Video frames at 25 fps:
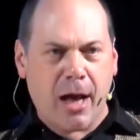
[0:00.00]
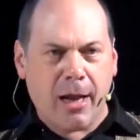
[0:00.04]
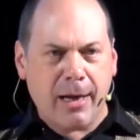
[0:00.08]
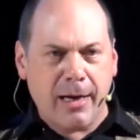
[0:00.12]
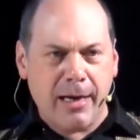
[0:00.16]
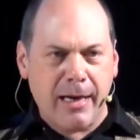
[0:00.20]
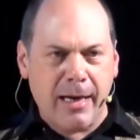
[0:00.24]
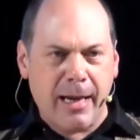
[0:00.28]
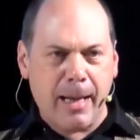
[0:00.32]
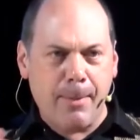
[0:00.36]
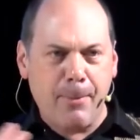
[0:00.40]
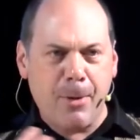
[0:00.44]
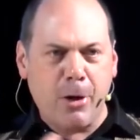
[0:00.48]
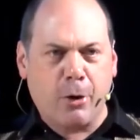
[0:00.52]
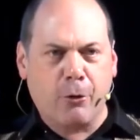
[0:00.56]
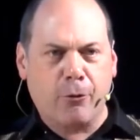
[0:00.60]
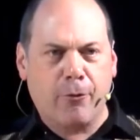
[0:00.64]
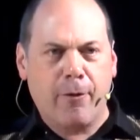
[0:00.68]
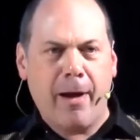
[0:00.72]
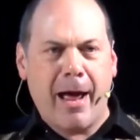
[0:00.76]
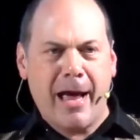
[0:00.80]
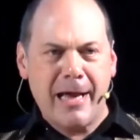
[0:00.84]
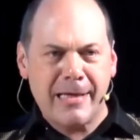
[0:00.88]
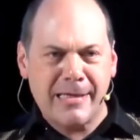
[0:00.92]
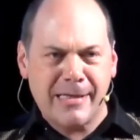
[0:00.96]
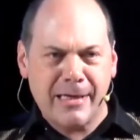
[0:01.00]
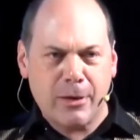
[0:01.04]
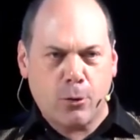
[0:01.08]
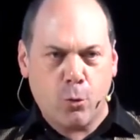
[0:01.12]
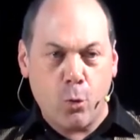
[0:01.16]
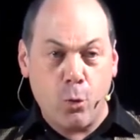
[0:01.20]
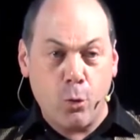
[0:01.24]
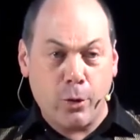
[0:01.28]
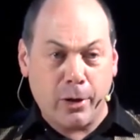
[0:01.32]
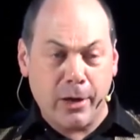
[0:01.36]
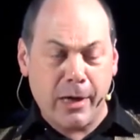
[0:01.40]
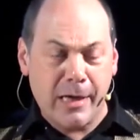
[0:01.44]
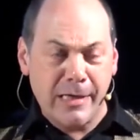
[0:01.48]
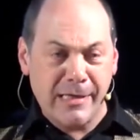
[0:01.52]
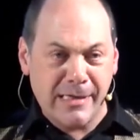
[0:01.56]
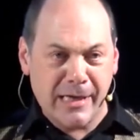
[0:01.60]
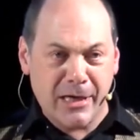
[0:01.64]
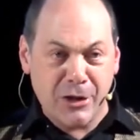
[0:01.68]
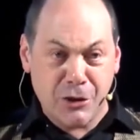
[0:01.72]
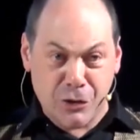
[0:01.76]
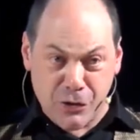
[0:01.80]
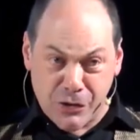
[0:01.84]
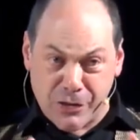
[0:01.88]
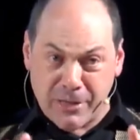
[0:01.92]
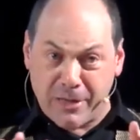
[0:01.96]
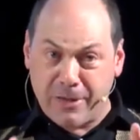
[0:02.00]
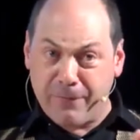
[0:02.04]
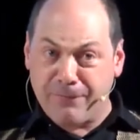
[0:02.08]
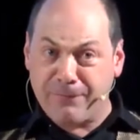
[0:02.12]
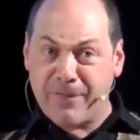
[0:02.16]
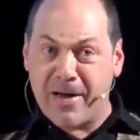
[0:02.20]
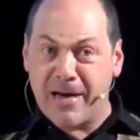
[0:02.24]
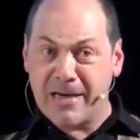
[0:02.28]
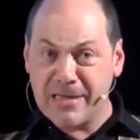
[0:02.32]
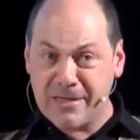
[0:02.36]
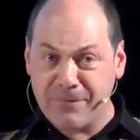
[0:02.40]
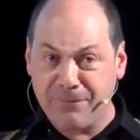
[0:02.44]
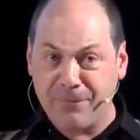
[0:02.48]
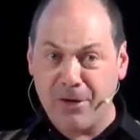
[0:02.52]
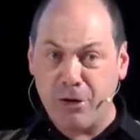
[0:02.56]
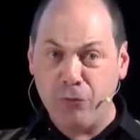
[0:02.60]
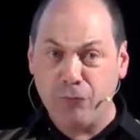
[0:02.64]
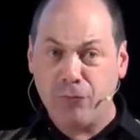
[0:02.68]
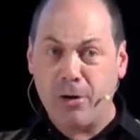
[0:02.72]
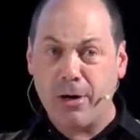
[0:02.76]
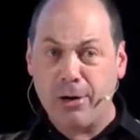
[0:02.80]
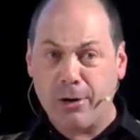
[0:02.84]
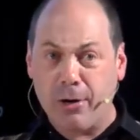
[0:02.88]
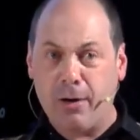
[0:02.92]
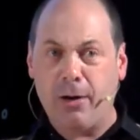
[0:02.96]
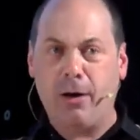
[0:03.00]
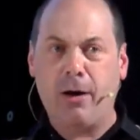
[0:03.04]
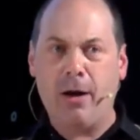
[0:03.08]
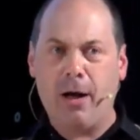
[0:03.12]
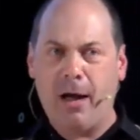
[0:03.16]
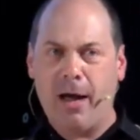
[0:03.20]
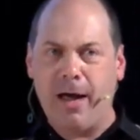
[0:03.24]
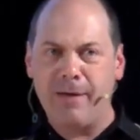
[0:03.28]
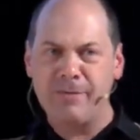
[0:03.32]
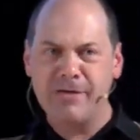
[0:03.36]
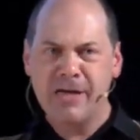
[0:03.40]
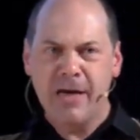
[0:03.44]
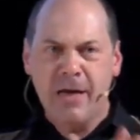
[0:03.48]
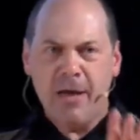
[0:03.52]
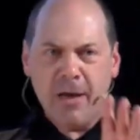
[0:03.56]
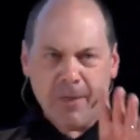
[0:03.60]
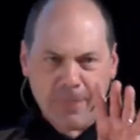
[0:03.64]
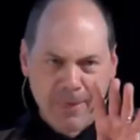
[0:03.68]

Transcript: undemocratic organizations that effectively run our lives,